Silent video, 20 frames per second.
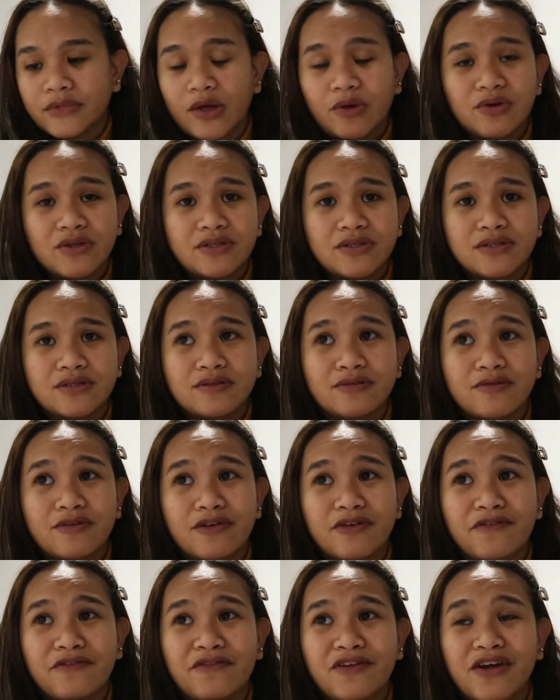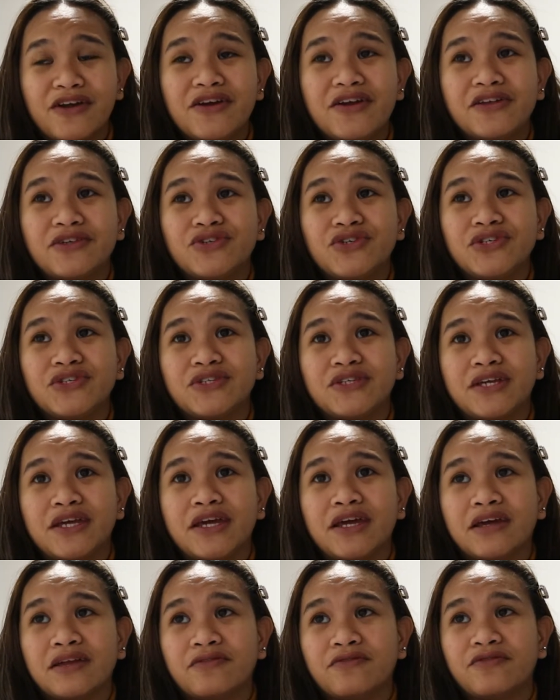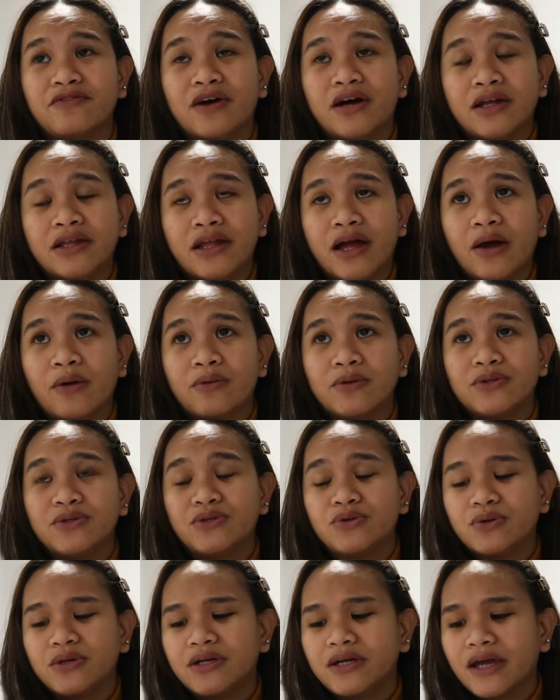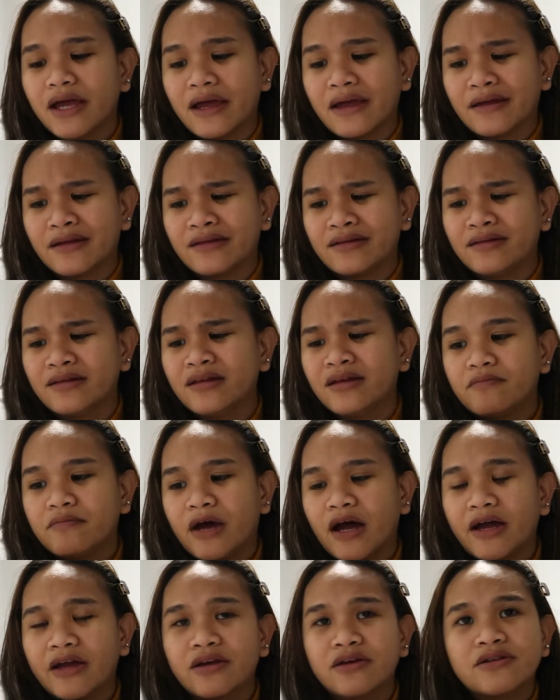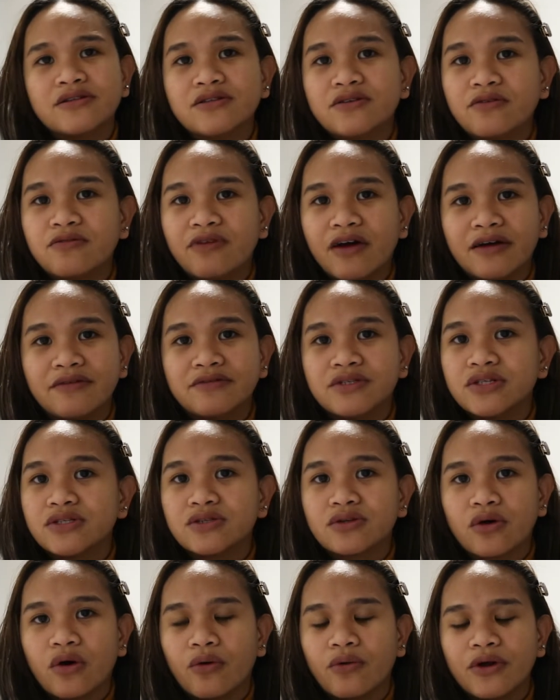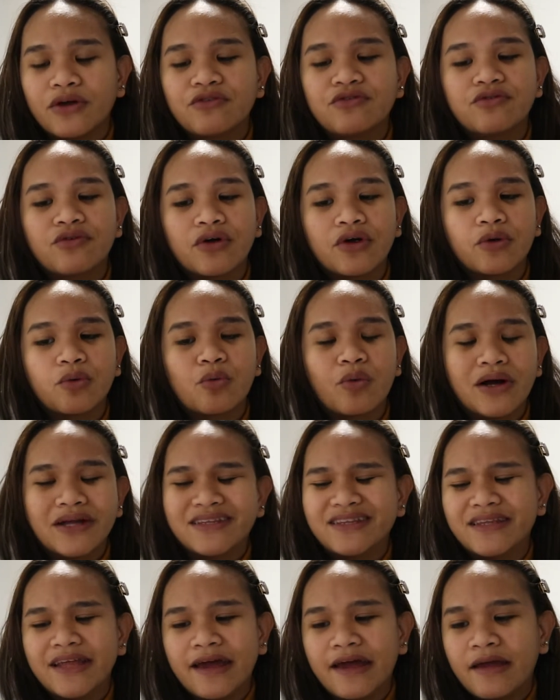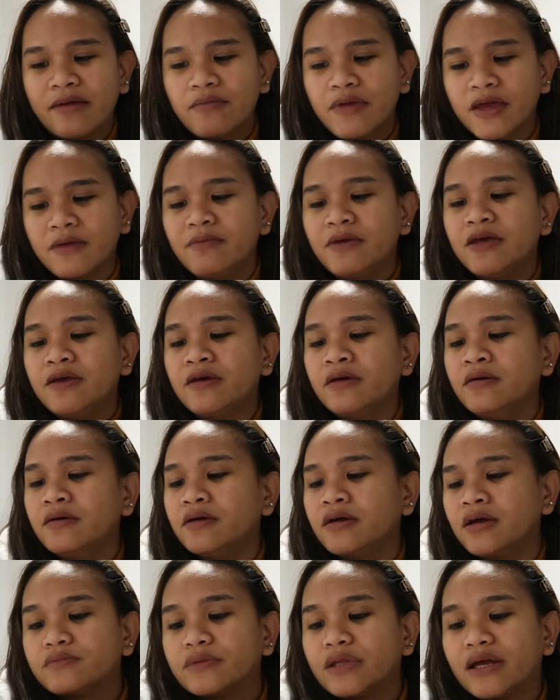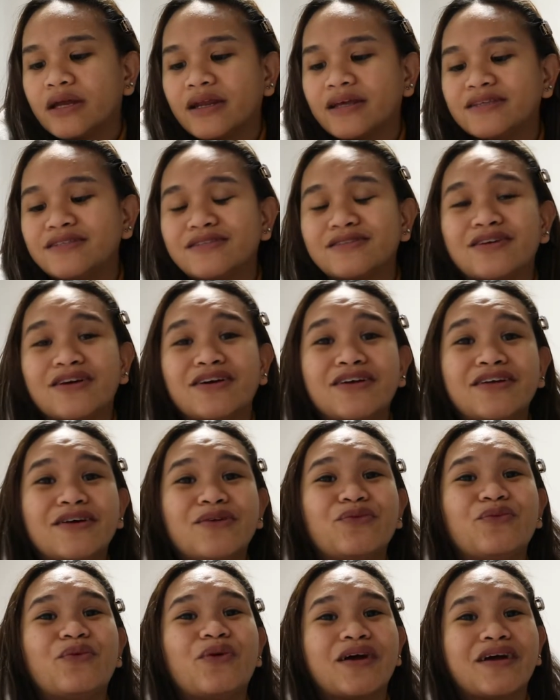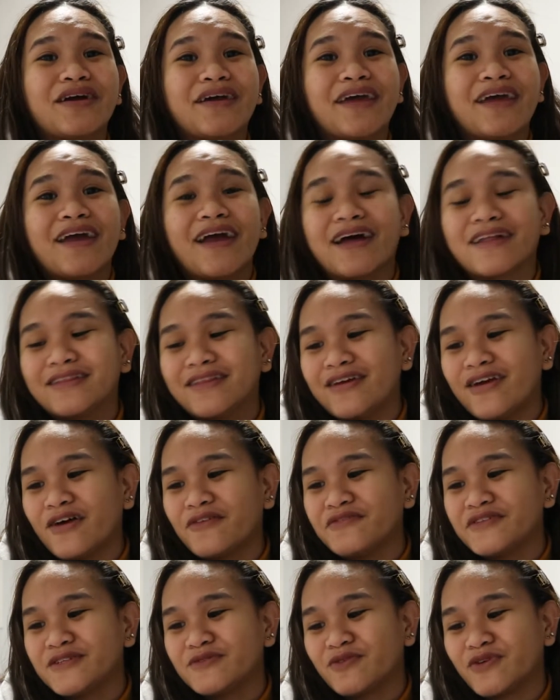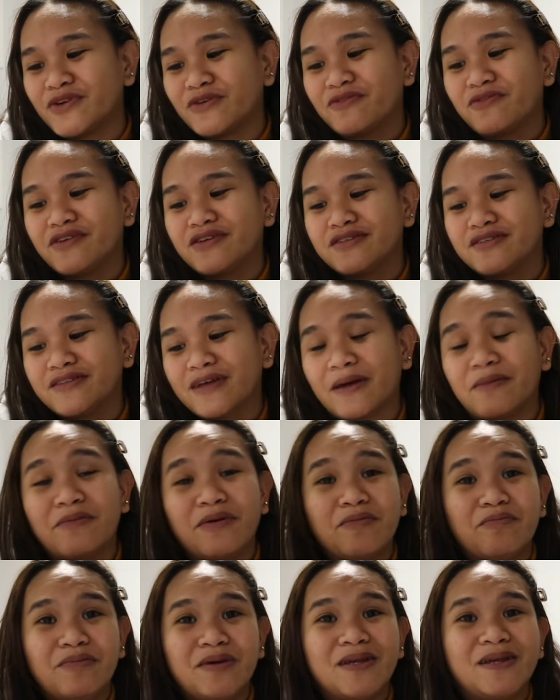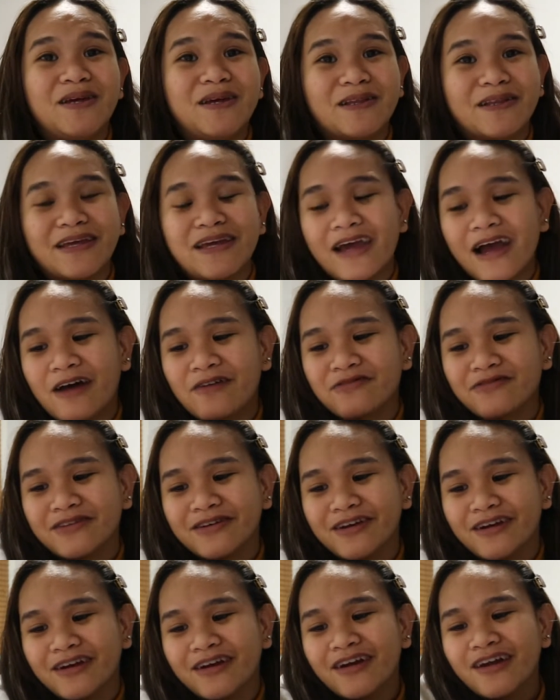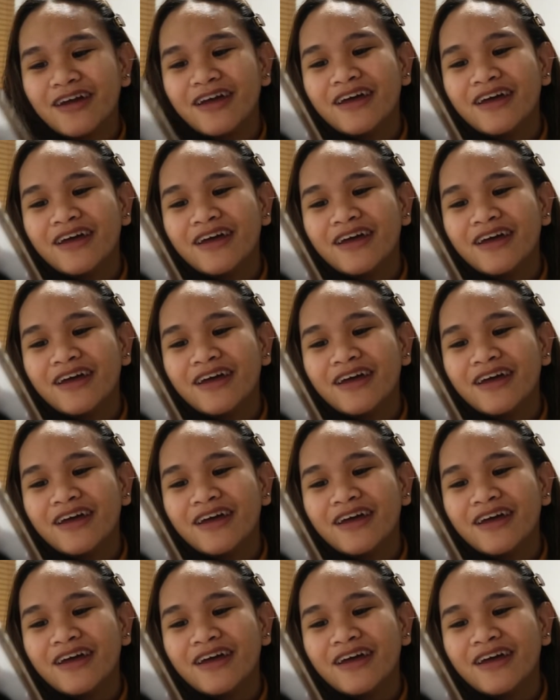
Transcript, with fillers: That was very interesting and fun. I would do it again. I could survive just going for one day maybe. And I started working at the office for the first time immediately after.